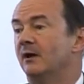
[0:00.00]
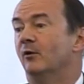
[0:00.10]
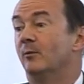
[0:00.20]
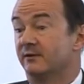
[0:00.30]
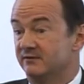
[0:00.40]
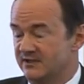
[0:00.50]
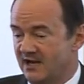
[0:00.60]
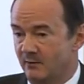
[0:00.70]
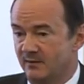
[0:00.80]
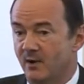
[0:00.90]
or whether it's in
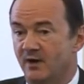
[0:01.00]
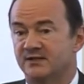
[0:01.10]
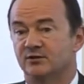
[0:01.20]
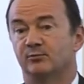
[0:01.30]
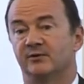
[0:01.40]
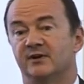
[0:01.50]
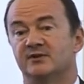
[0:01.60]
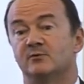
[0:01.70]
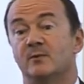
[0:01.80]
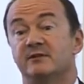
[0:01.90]
how we market our
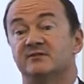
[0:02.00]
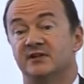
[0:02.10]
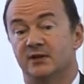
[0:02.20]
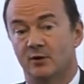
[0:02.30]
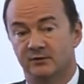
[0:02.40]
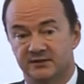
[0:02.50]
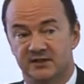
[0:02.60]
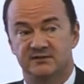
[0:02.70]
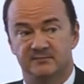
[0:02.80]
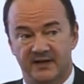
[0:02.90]
products, or whether it's in the
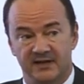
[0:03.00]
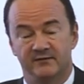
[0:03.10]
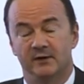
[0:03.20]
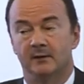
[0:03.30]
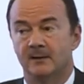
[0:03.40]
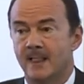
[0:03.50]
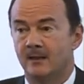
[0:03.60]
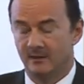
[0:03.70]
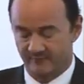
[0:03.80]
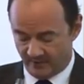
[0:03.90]
conduct and behavior
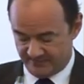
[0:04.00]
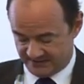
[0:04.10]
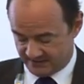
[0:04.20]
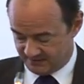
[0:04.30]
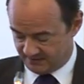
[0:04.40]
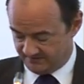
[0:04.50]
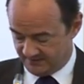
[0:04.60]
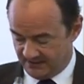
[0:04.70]
of our business.